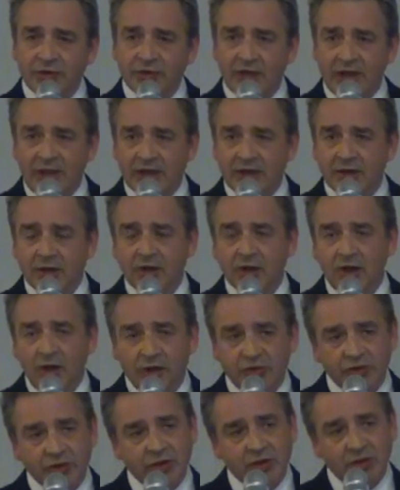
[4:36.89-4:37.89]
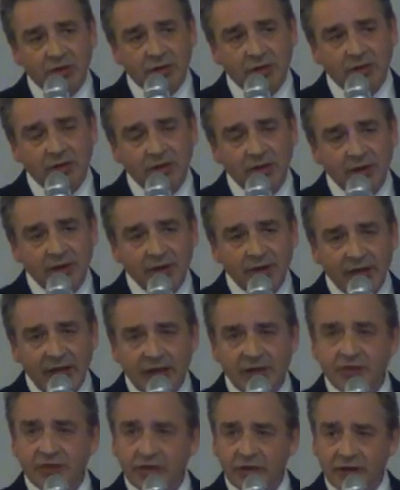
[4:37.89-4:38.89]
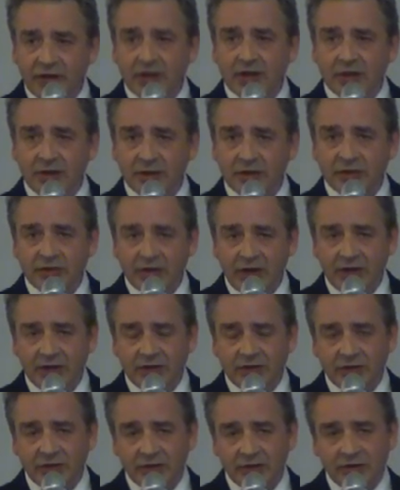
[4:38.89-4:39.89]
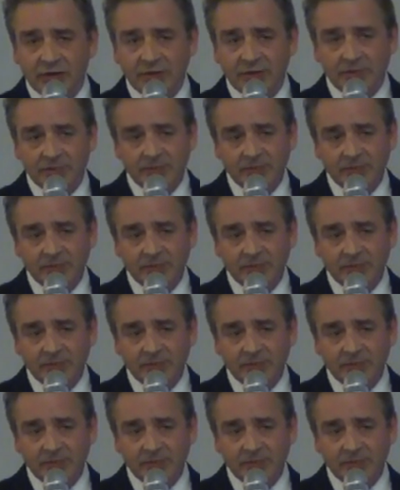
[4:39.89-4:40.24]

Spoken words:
technological engineering changes.